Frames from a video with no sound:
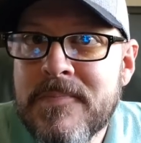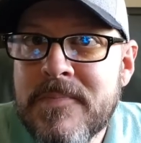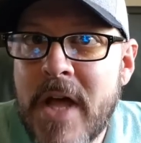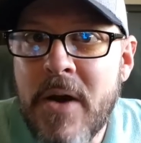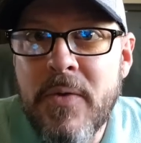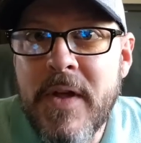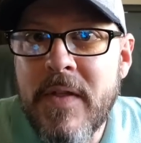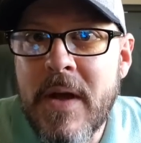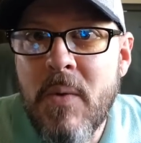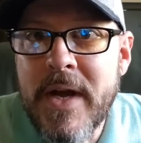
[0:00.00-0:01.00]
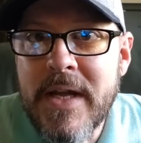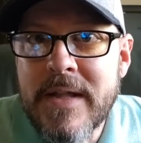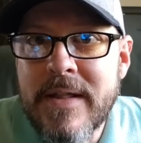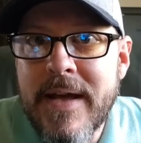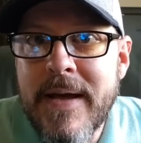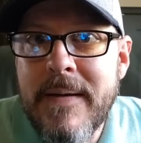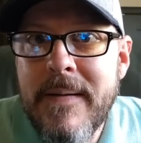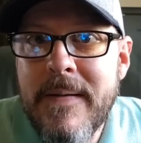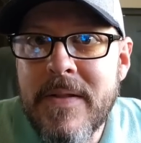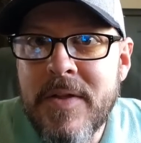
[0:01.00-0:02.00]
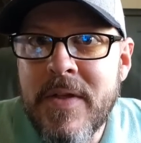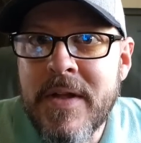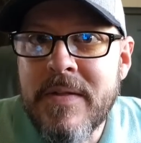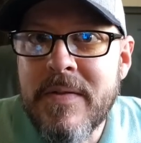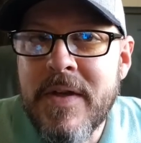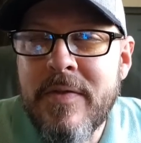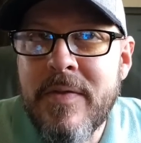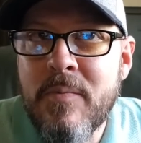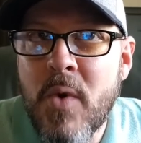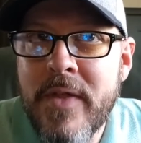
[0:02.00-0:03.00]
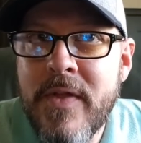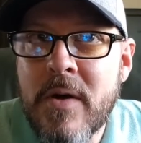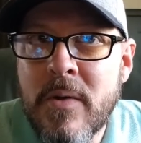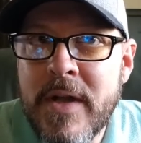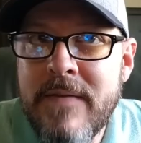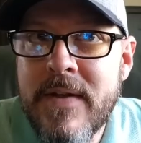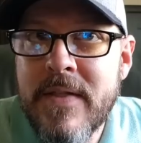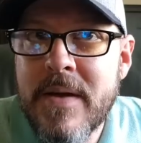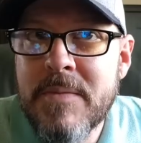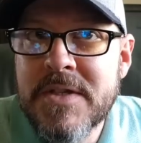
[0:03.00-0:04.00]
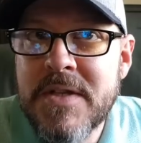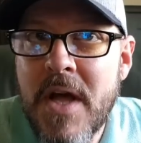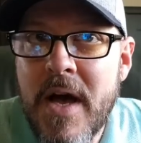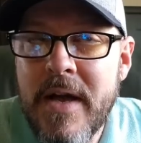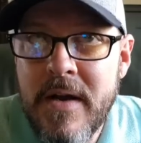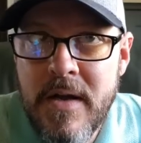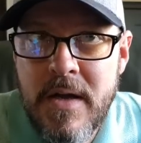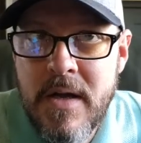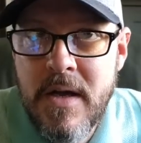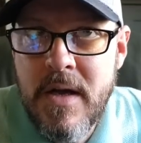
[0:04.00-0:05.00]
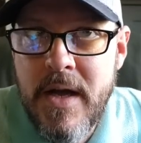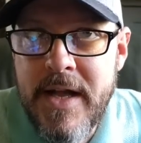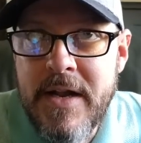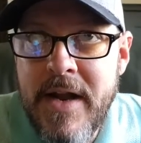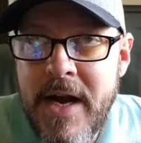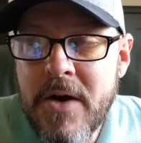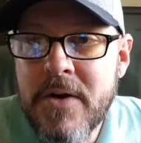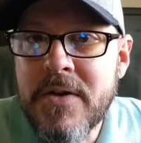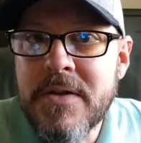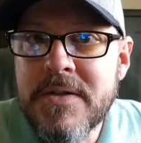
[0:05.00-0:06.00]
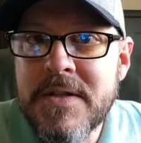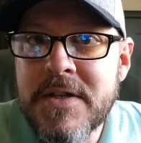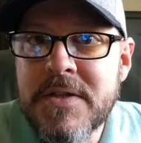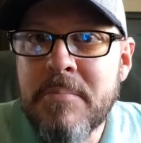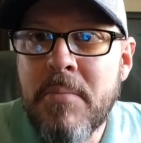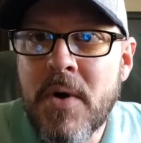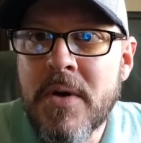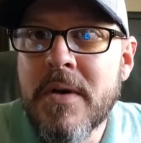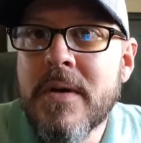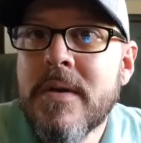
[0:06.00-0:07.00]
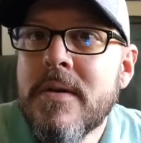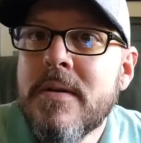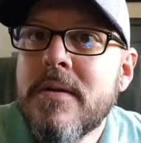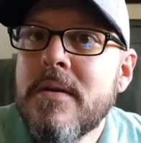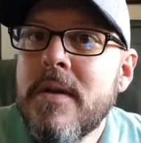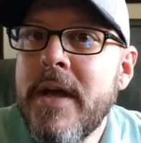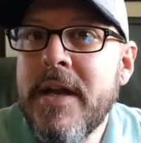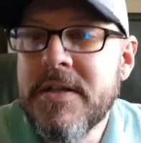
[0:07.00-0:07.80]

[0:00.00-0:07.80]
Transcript: I don't think they quite get that what they're leaving them is not an inheritance, it's a burden, and it's